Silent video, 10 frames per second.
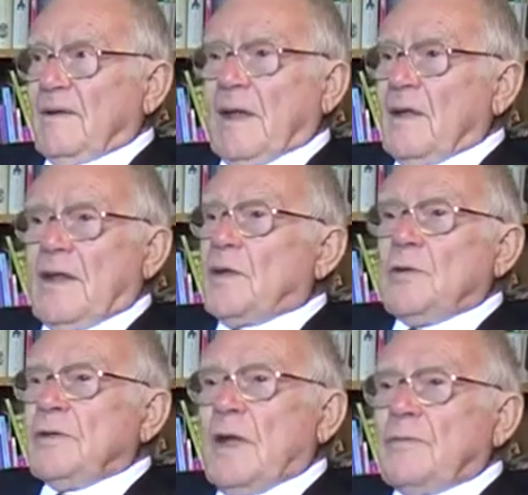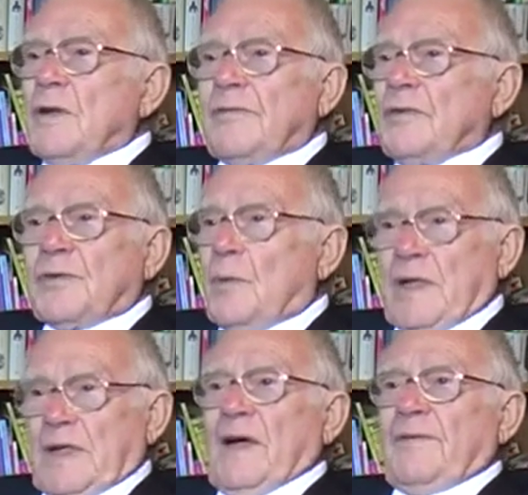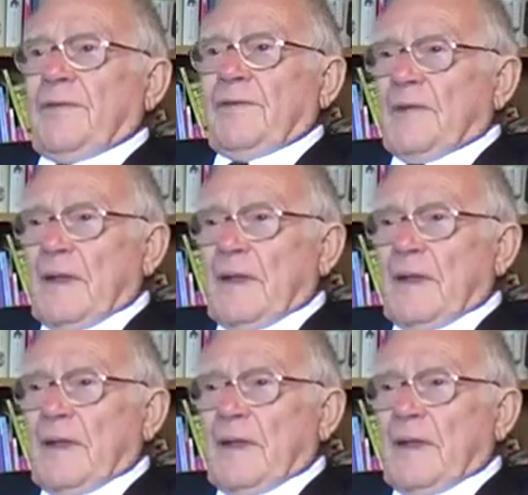they couldn't get rid of us quick enough.